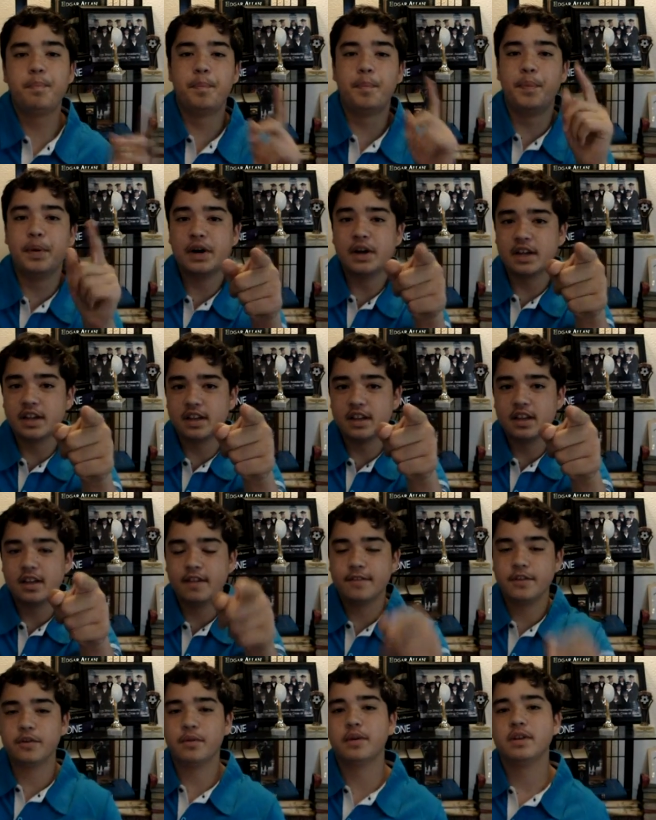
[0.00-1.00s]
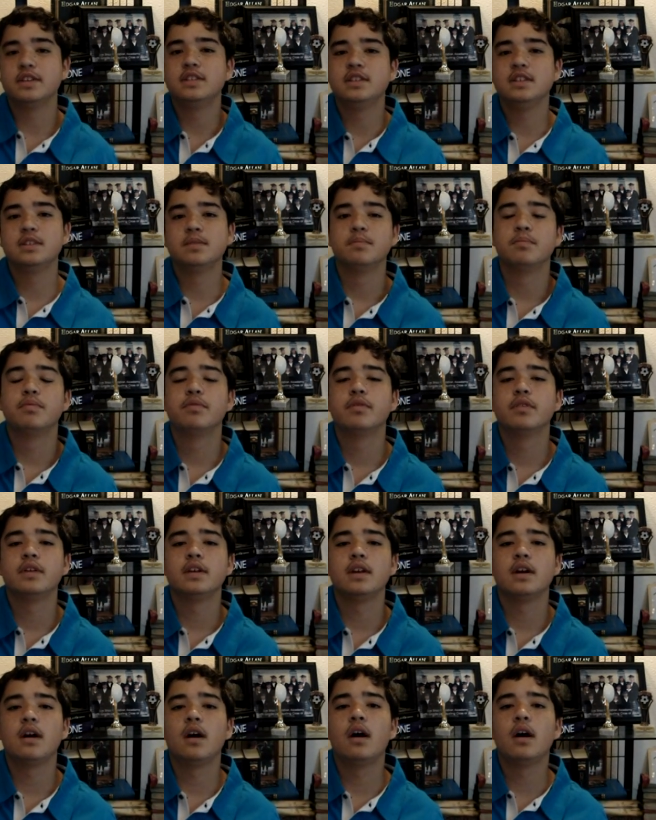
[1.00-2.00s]
but if you want to see some
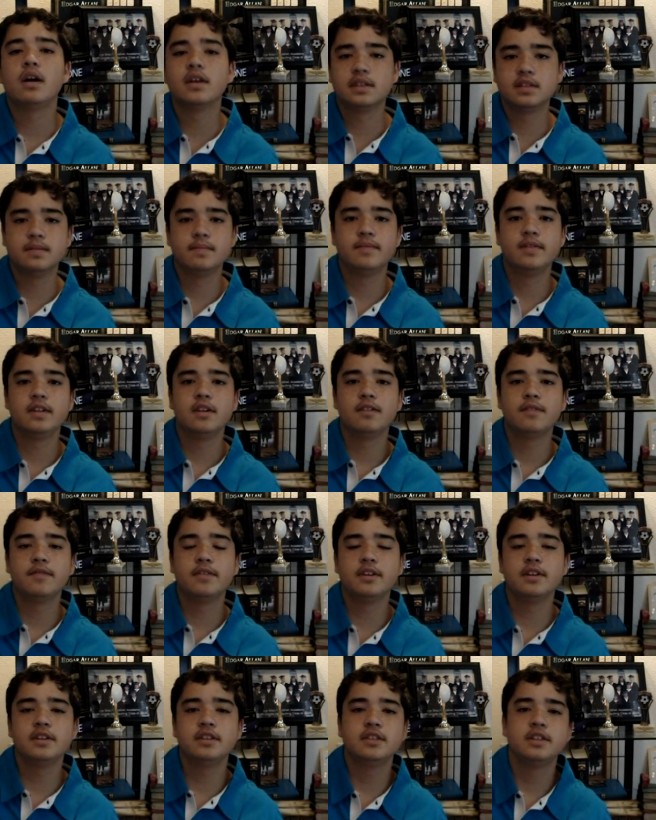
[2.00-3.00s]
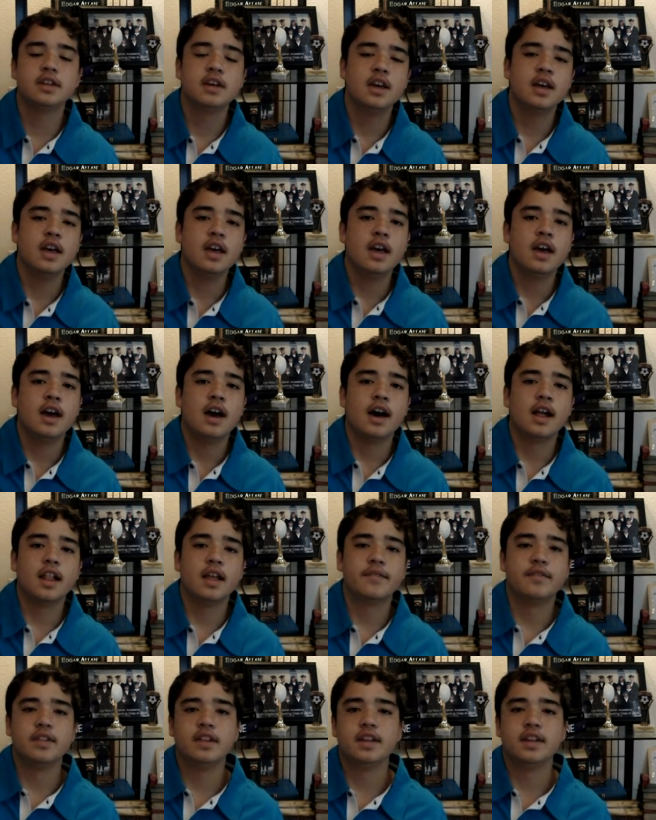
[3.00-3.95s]
pretty awesome video footage, I'll have a